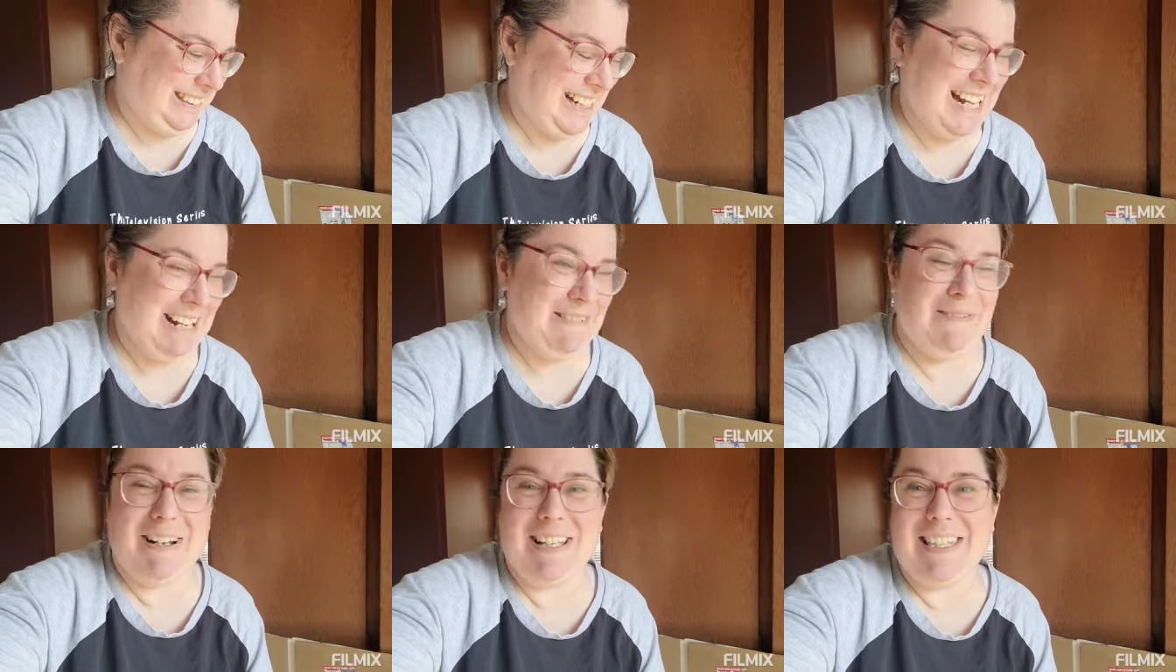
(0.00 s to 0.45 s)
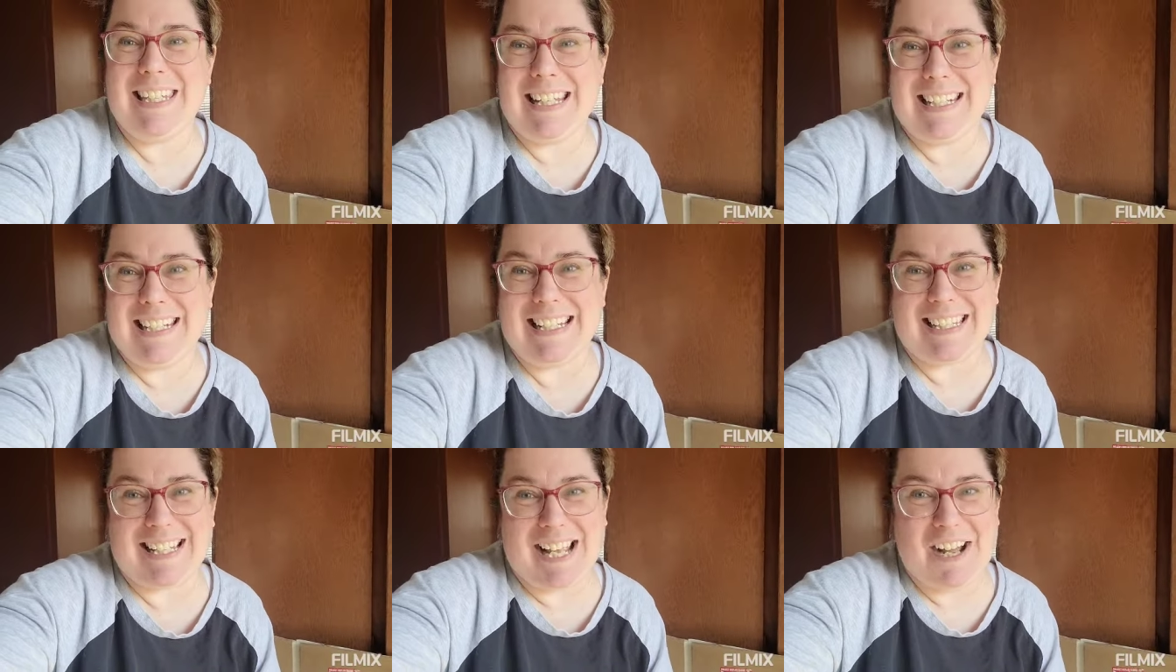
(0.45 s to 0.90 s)
and once he
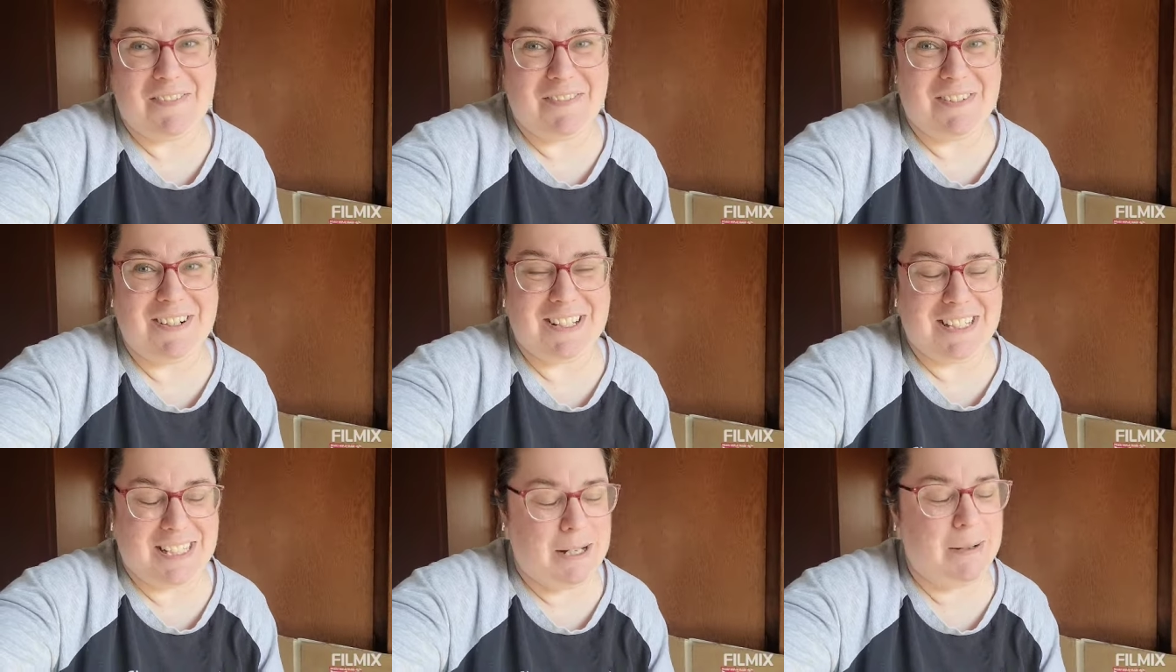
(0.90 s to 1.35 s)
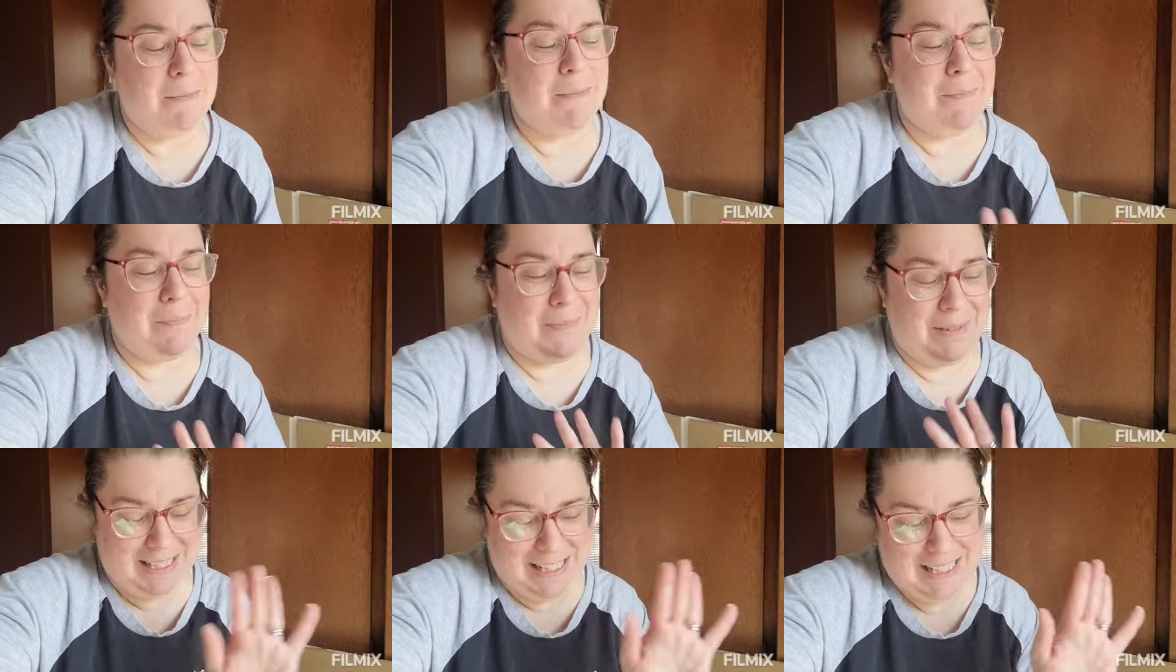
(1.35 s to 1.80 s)
discovers them,
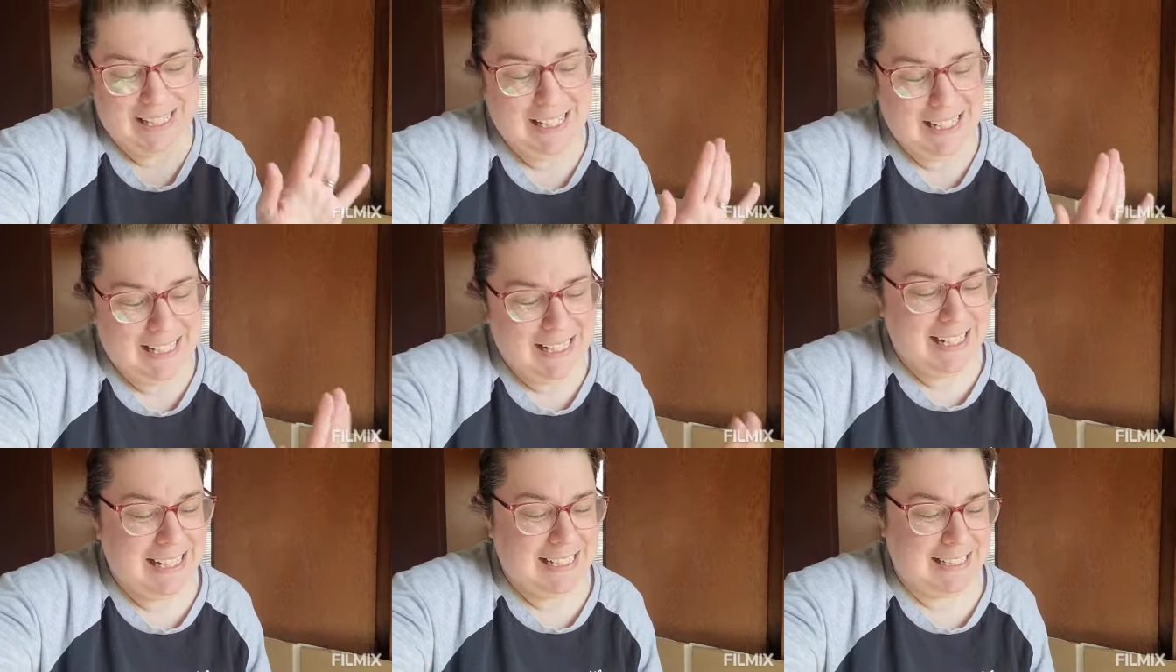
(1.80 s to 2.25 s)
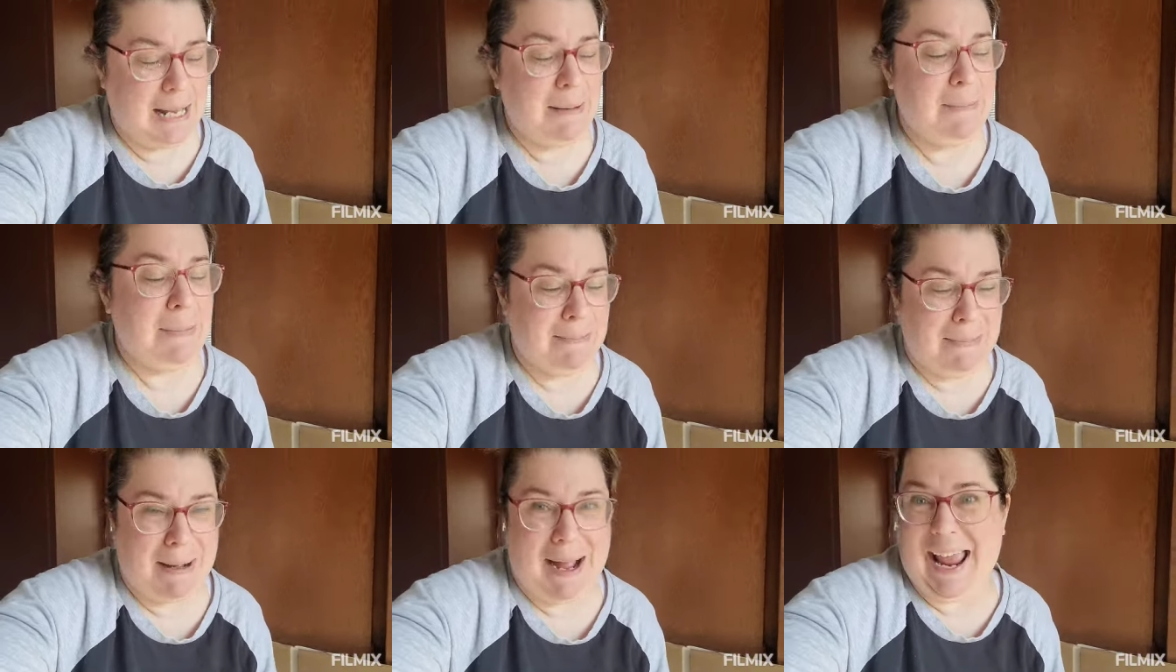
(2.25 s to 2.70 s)
say
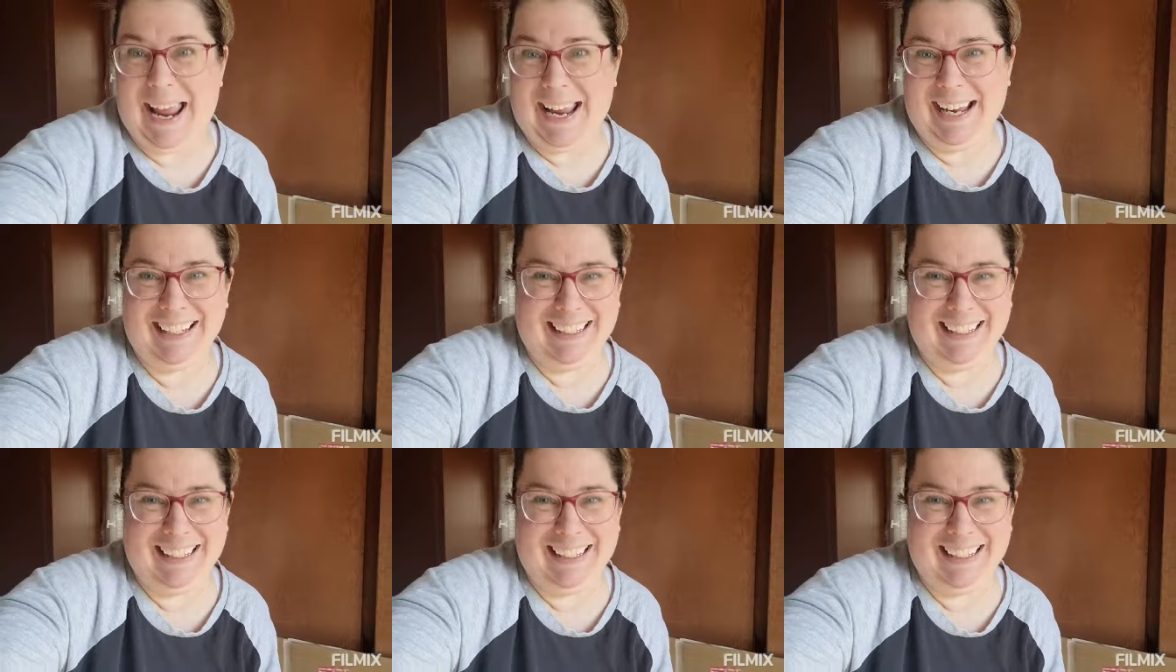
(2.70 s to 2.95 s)
bye bye.